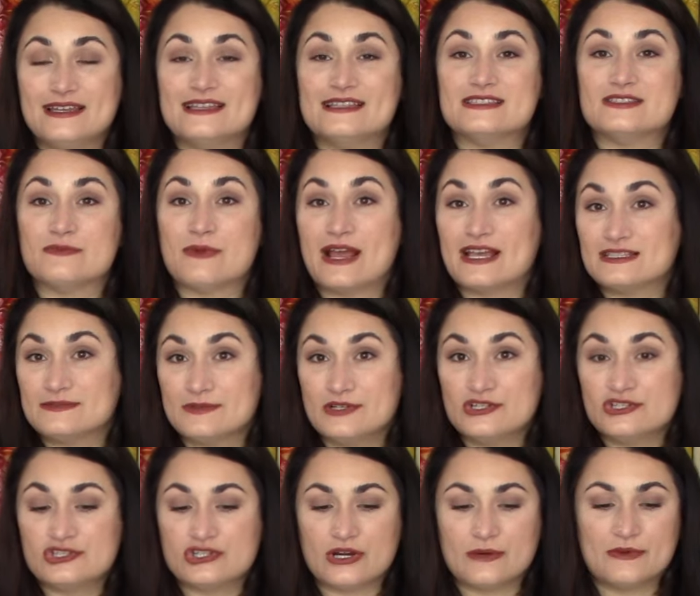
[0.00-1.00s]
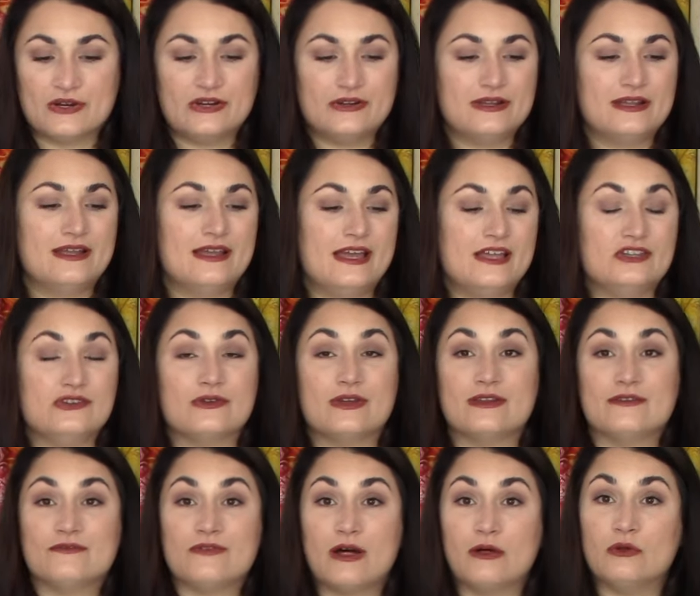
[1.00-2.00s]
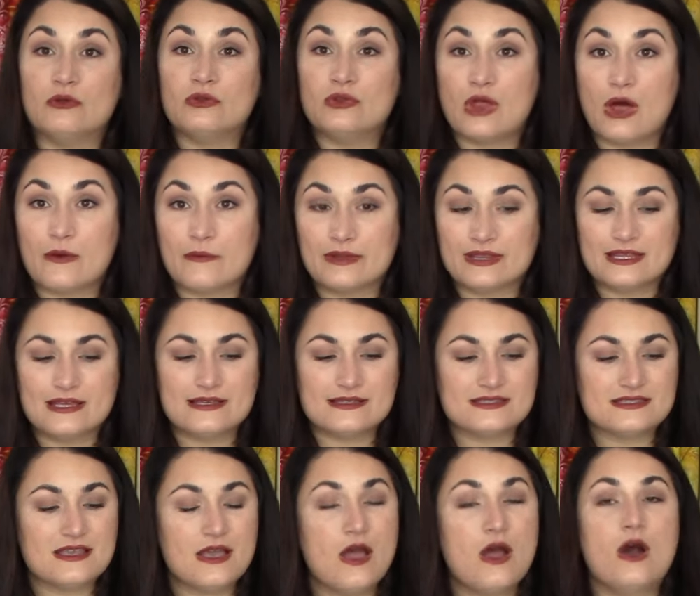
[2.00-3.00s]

is Raspberry Sherbet, and you can follow along with this,